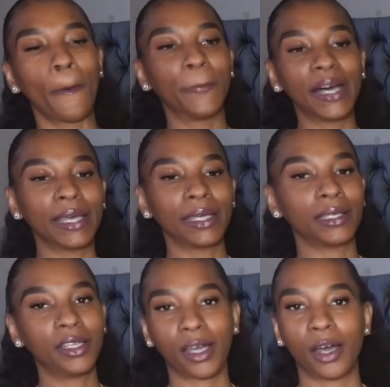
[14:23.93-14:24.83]

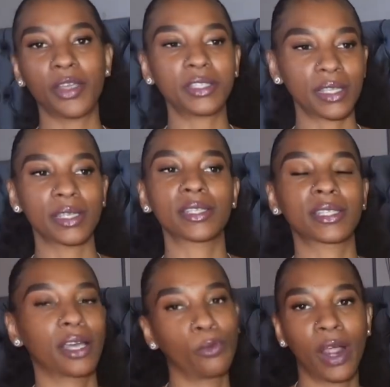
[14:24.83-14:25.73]
but you know it's
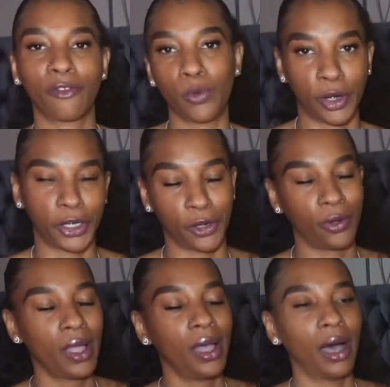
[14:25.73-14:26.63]
just wherever you want to
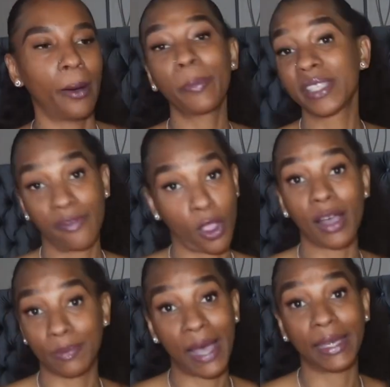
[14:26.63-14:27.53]
do i'm um, just giving
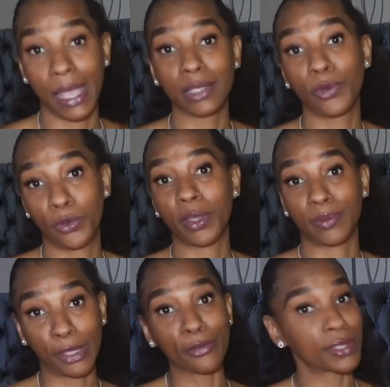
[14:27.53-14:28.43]
y'all some ideas where you can get
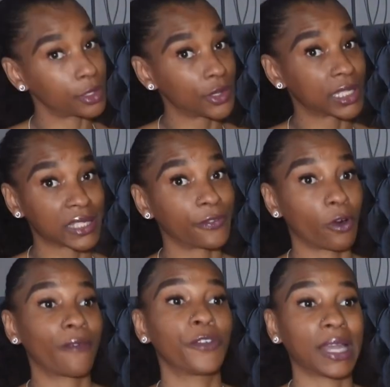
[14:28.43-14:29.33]
some cute sundresses
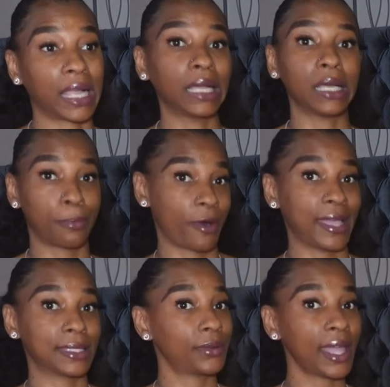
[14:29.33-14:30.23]
for for like a good
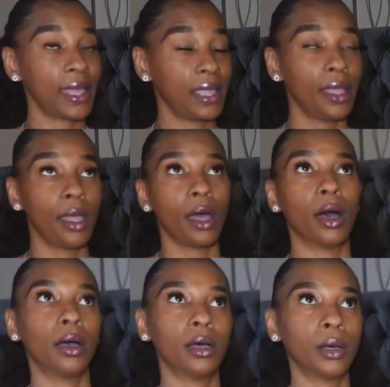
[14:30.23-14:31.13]
price okay
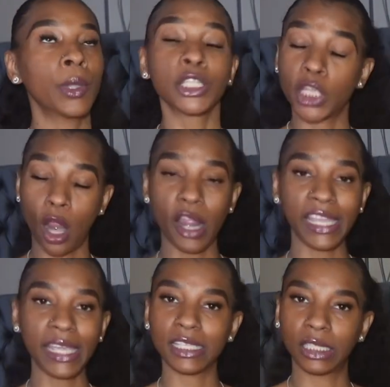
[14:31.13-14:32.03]
um
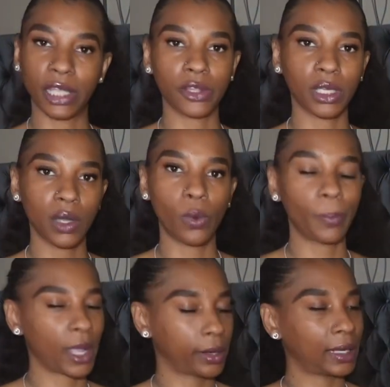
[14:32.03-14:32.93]
target is another good one
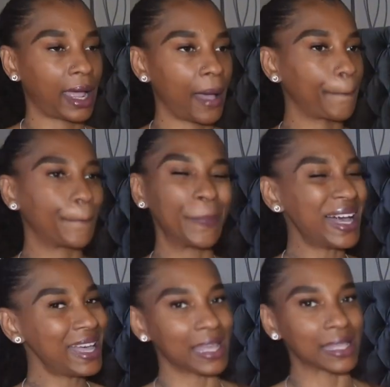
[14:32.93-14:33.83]
i'm not gonna lie
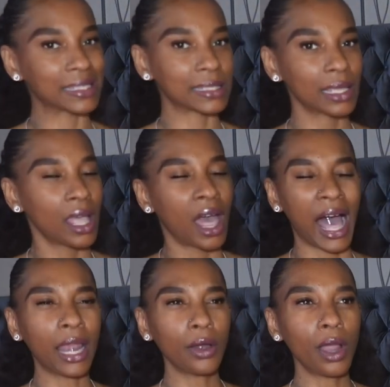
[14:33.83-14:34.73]
but
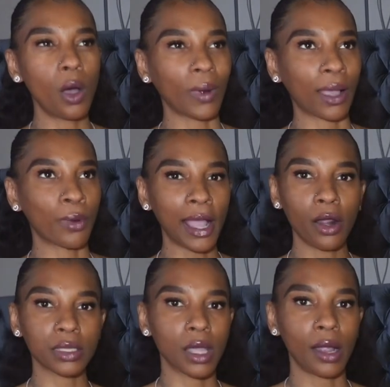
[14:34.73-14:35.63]
I don't know like when I
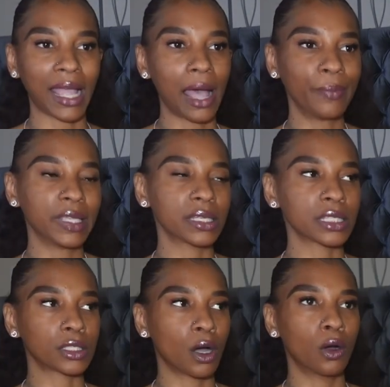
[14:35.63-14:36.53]
go to Target I be
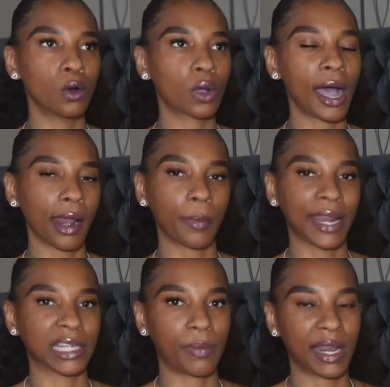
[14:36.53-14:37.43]
just so caught up in
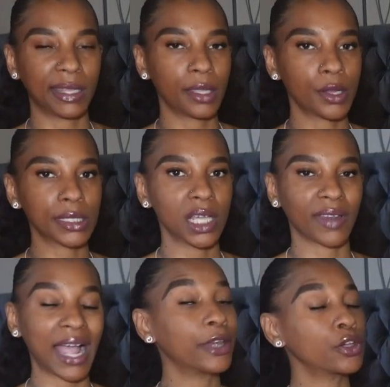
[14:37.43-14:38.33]
like the body care stuff
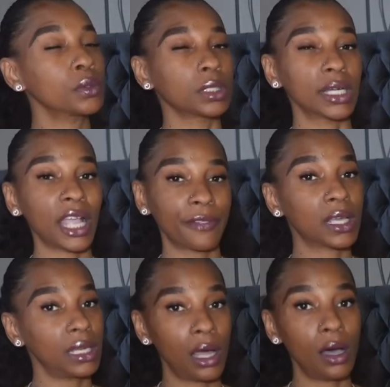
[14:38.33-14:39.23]
like I do look at
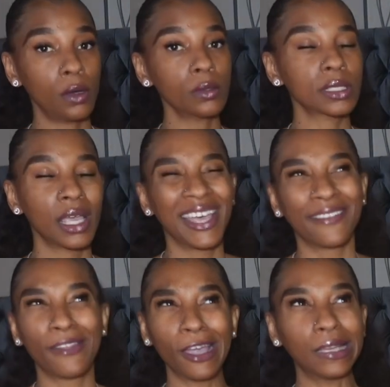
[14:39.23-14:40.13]
the clothes
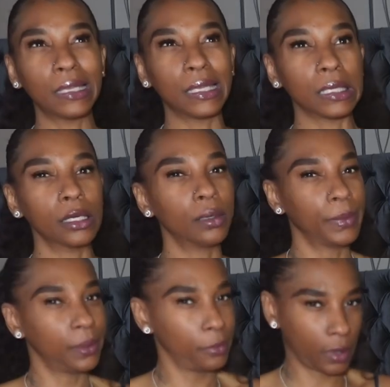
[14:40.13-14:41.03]
they're a little
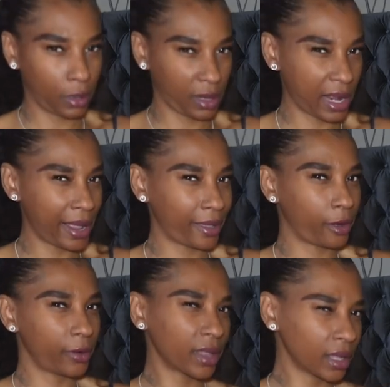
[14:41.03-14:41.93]
bit more on the
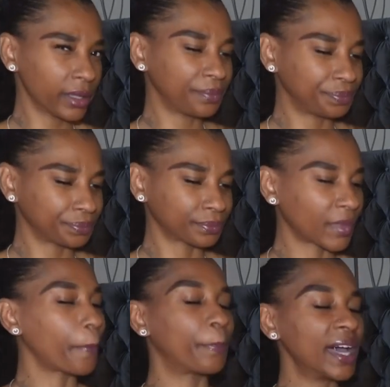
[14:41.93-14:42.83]
higher end
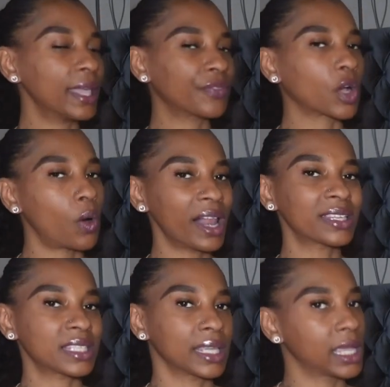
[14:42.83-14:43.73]
but the
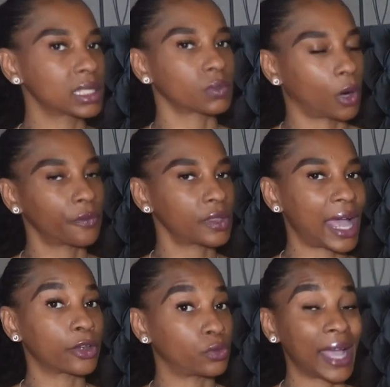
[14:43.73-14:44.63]
quality is worth
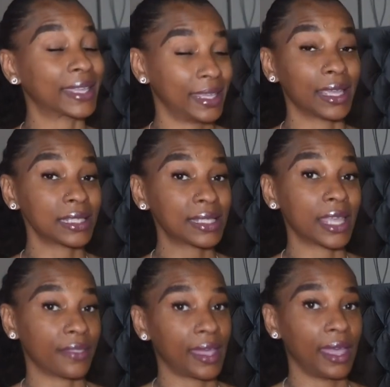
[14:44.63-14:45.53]
it i, I can
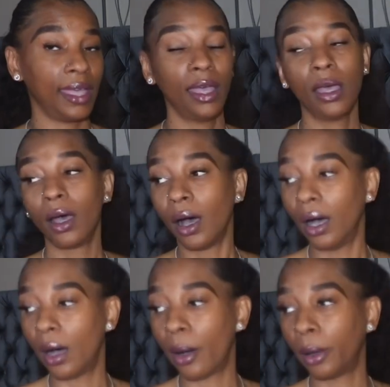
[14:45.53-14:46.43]
say that
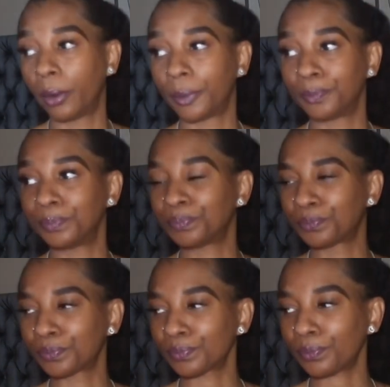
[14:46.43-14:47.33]
um
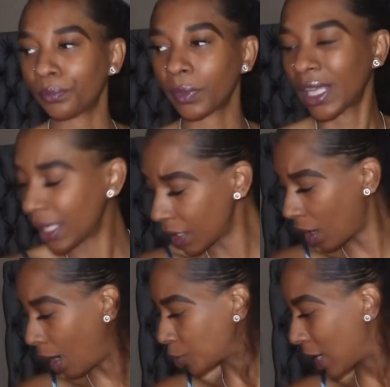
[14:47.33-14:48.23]
yeah
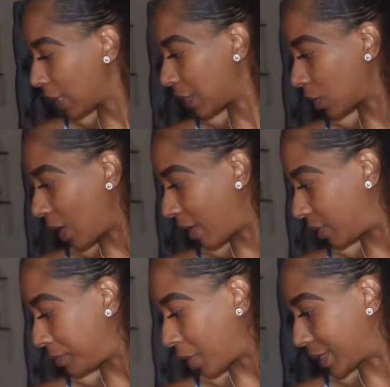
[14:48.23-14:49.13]
y'all i'm trying to think do i have
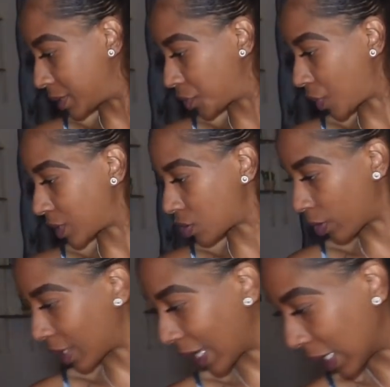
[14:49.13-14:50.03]
any more like sundresses
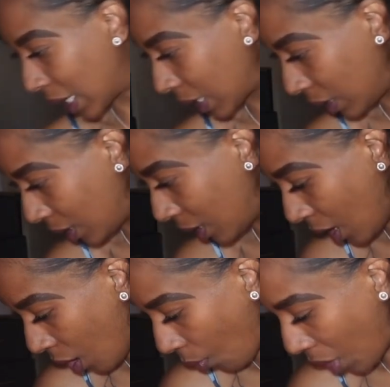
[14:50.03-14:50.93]
or did i get any
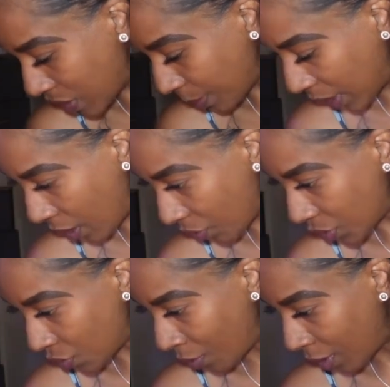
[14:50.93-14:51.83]
ones from any other
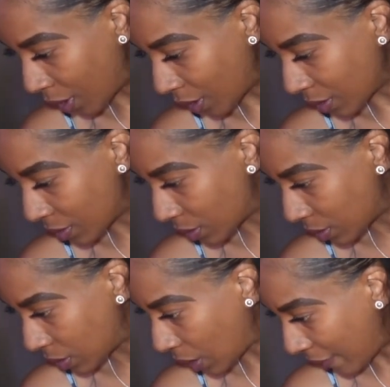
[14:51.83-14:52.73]
stores
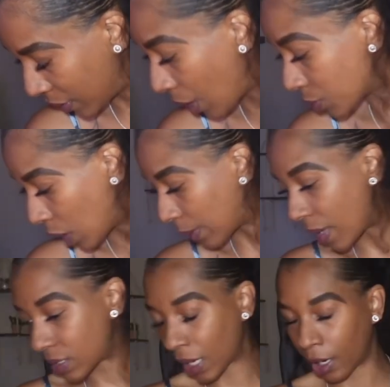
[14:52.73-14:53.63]
i think that was all the
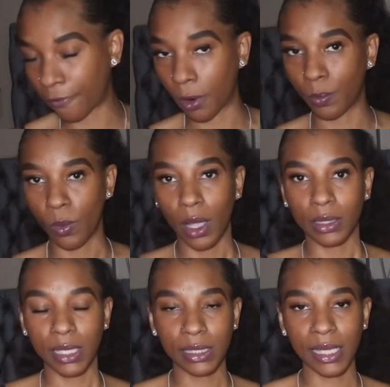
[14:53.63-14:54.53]
places i got it from
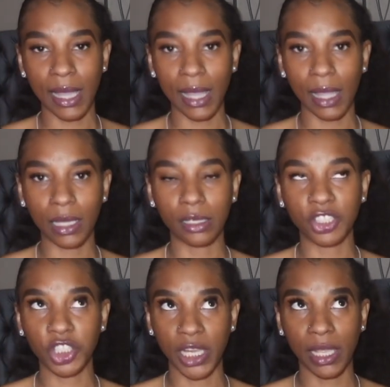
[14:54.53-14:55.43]
tiktok
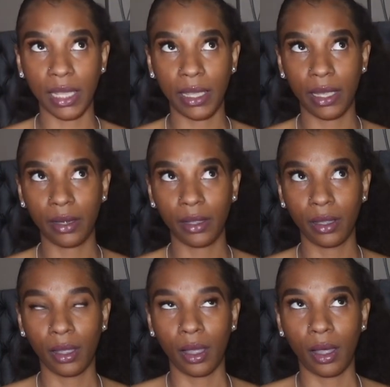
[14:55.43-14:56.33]
shein
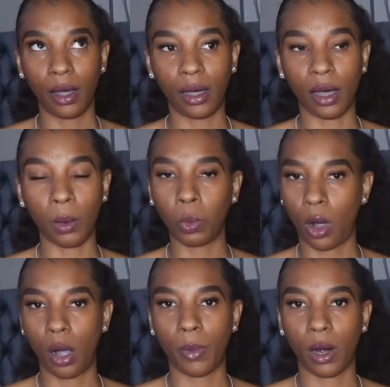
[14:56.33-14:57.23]
um
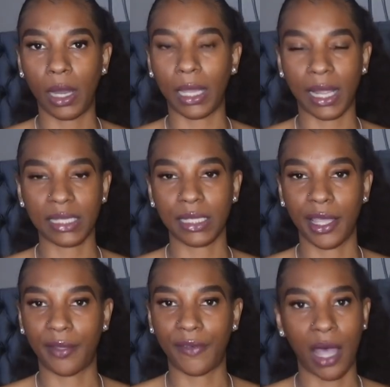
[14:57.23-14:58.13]
walmart and like i
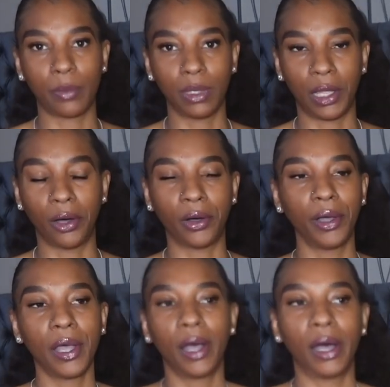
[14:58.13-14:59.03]
said five below
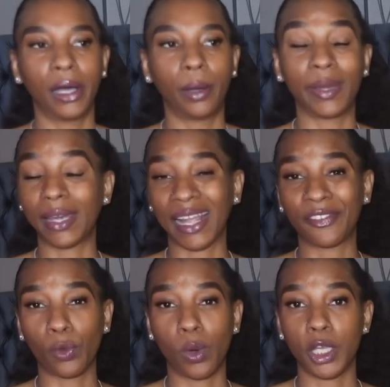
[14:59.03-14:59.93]
um and then i
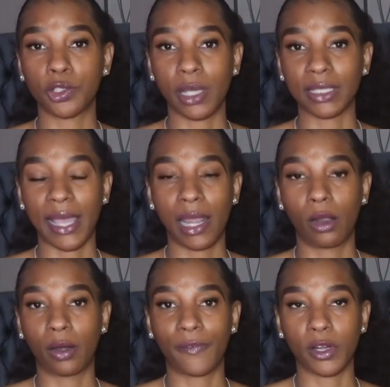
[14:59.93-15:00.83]
got the one dress i had
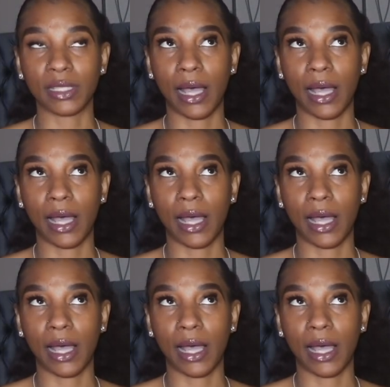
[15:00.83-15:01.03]
on the first